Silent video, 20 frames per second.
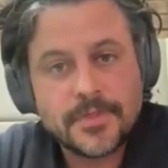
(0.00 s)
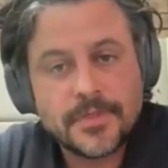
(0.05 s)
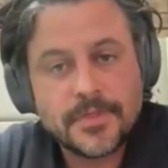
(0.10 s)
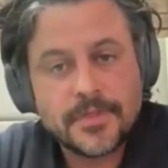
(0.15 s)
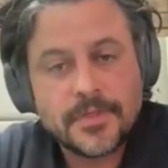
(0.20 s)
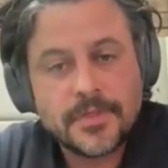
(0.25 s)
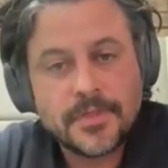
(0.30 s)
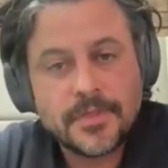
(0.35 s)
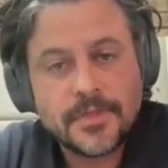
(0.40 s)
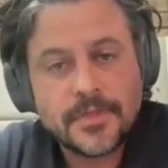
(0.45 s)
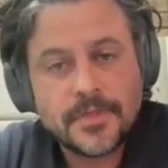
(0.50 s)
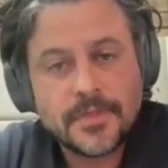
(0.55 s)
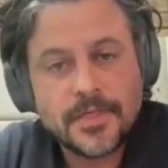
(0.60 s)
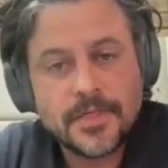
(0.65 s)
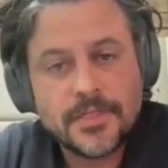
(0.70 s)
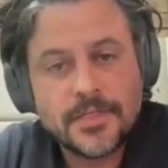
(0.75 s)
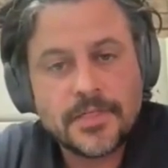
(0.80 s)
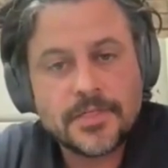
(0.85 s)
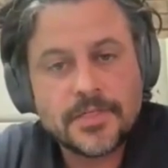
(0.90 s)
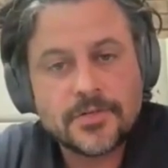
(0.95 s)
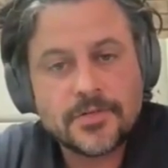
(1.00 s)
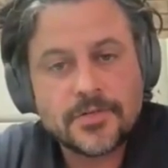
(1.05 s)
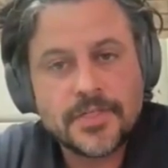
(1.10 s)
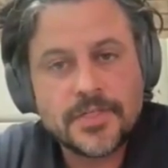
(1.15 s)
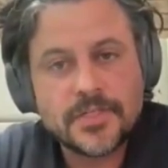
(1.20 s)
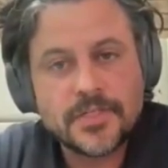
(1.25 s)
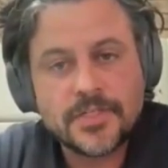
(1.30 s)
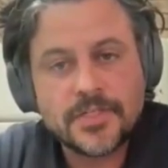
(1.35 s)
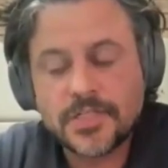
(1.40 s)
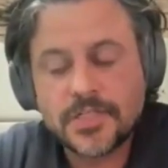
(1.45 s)
Um,
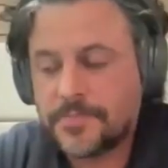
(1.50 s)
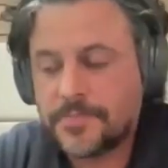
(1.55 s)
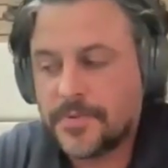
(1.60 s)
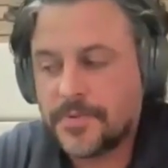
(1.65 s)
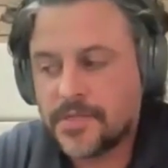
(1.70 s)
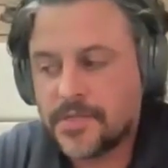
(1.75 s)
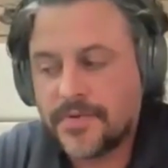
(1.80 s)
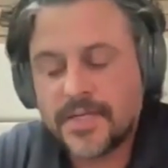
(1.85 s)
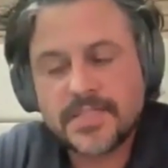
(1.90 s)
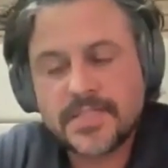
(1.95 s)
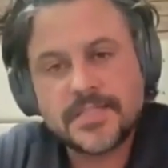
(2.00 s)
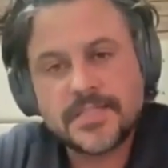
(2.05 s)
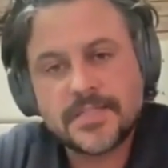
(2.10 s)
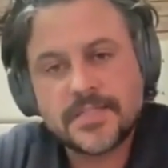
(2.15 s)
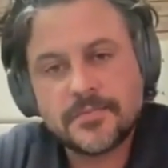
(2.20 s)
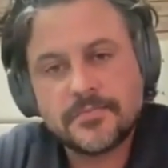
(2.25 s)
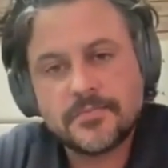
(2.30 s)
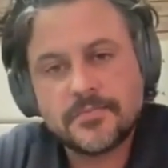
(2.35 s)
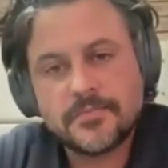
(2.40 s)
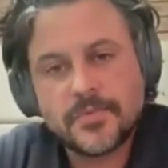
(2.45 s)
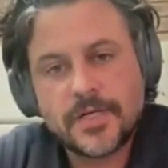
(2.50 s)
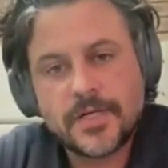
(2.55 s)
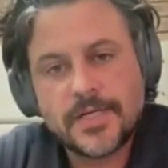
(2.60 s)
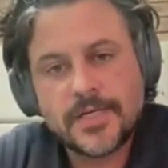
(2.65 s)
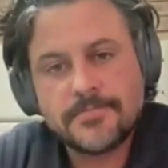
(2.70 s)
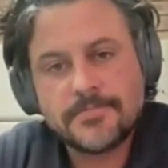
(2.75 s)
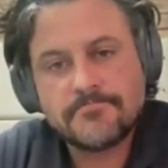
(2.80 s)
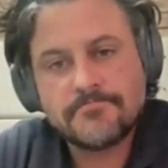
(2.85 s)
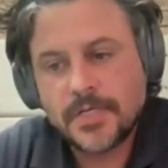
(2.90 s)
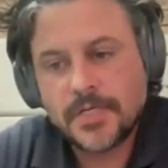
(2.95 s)
is the reason, just because of our
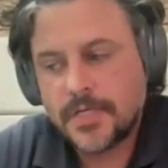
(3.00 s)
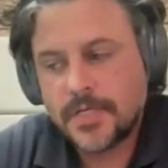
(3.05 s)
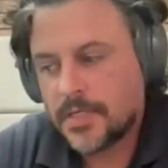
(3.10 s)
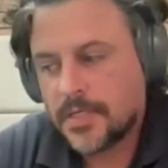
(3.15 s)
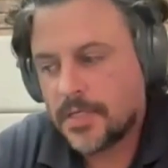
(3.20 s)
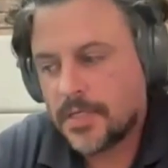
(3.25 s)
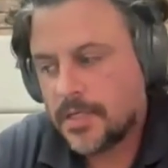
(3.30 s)
system.